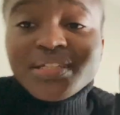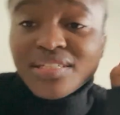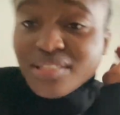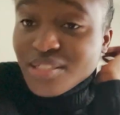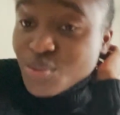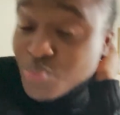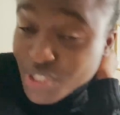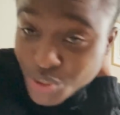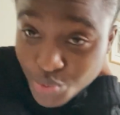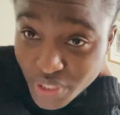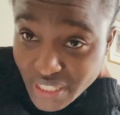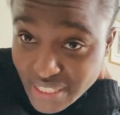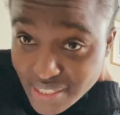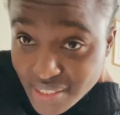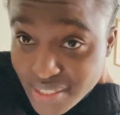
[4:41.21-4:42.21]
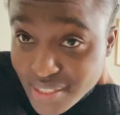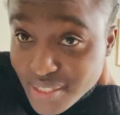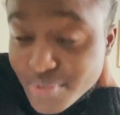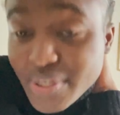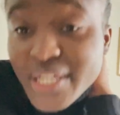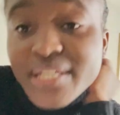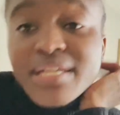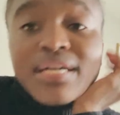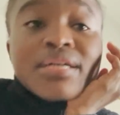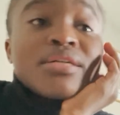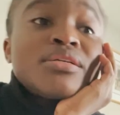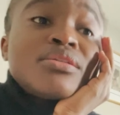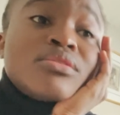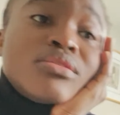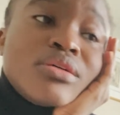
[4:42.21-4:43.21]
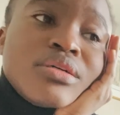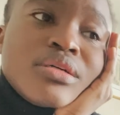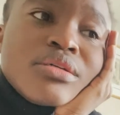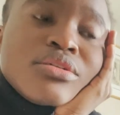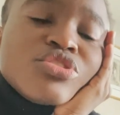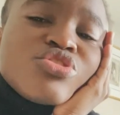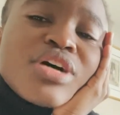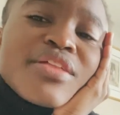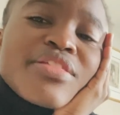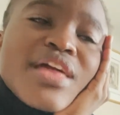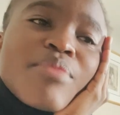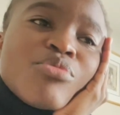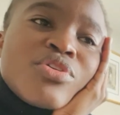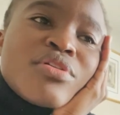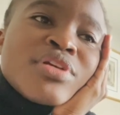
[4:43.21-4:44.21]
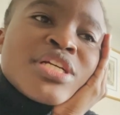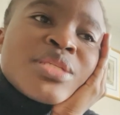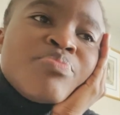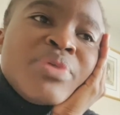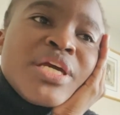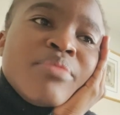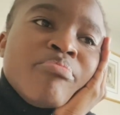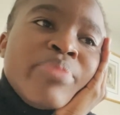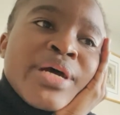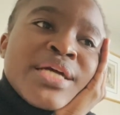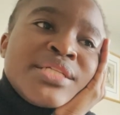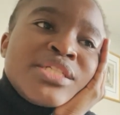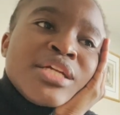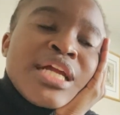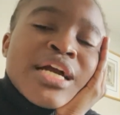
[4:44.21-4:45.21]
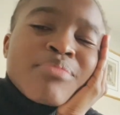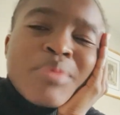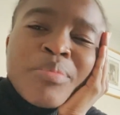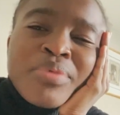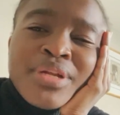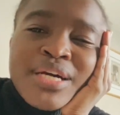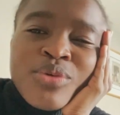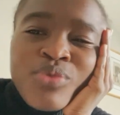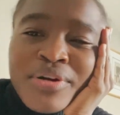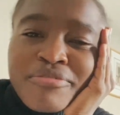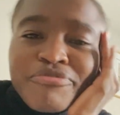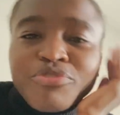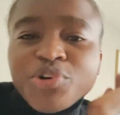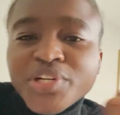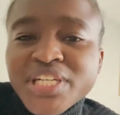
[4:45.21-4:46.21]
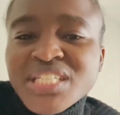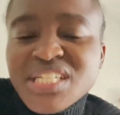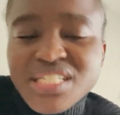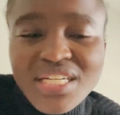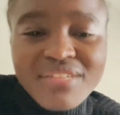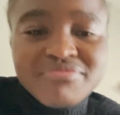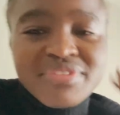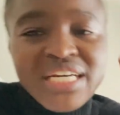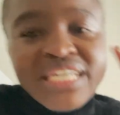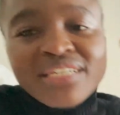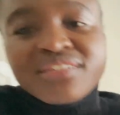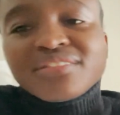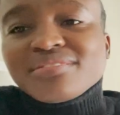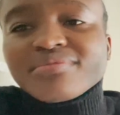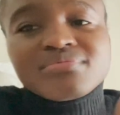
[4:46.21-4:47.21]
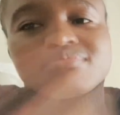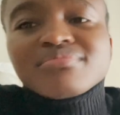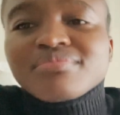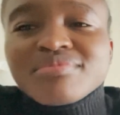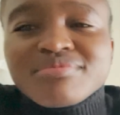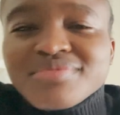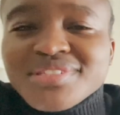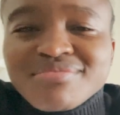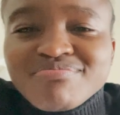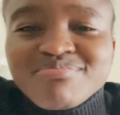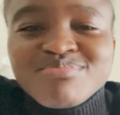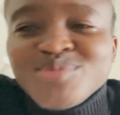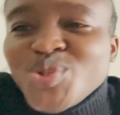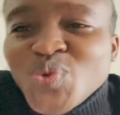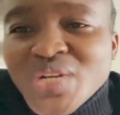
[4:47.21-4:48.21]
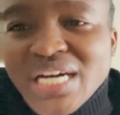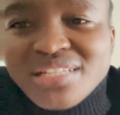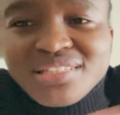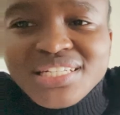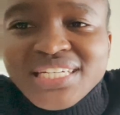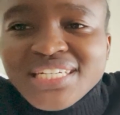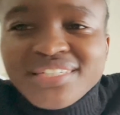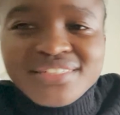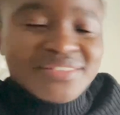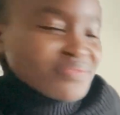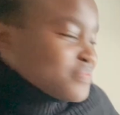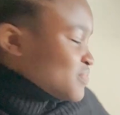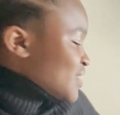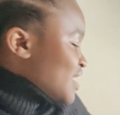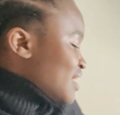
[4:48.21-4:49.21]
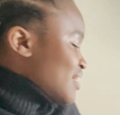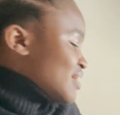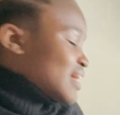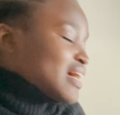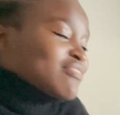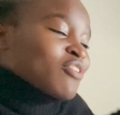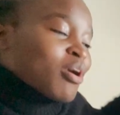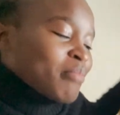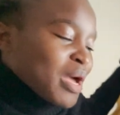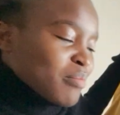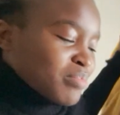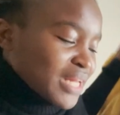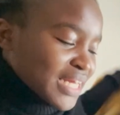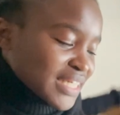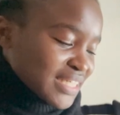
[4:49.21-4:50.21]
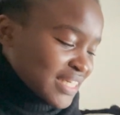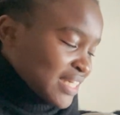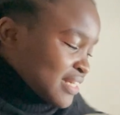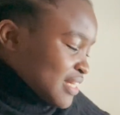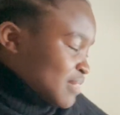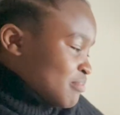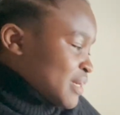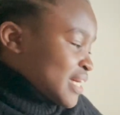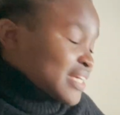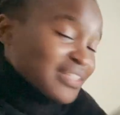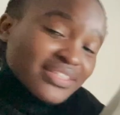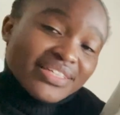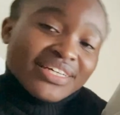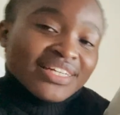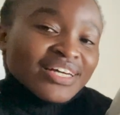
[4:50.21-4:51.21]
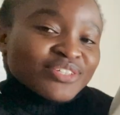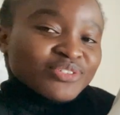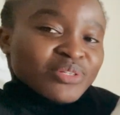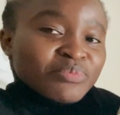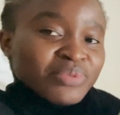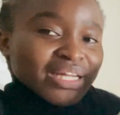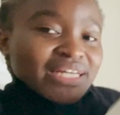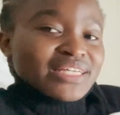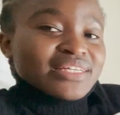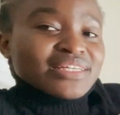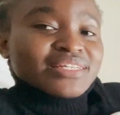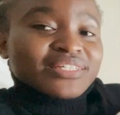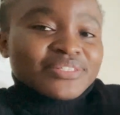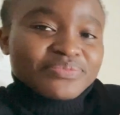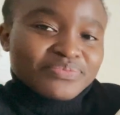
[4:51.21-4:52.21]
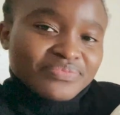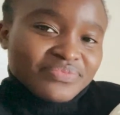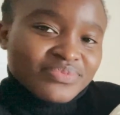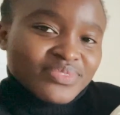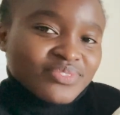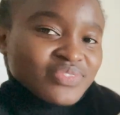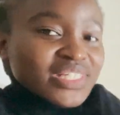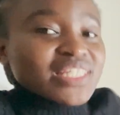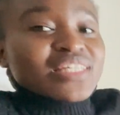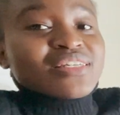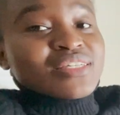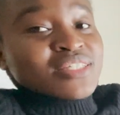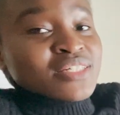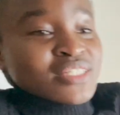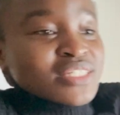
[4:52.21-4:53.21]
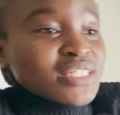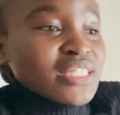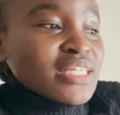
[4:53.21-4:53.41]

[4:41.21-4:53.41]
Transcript: It is 1:26 right now, so I think I'm gonna just be in bed to like maybe like 1:40, just kind of like do nothing. I've got my blanket and my electric blanket over here,